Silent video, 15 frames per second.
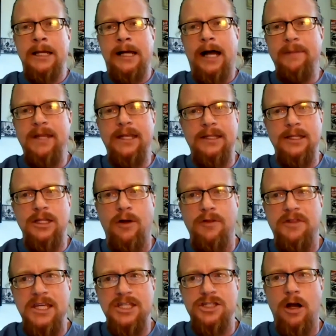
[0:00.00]
I mean, you know,
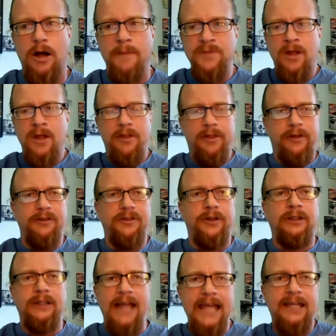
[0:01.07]
these are the, the
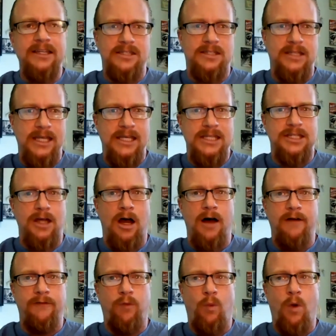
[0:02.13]
legacies
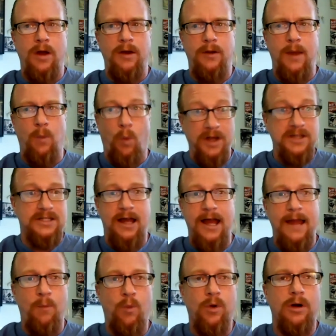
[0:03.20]
of what at one
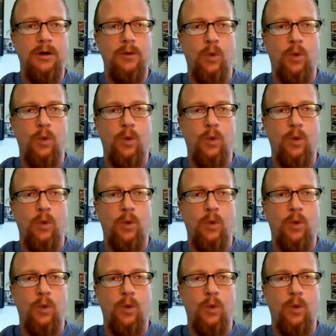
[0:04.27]
time were,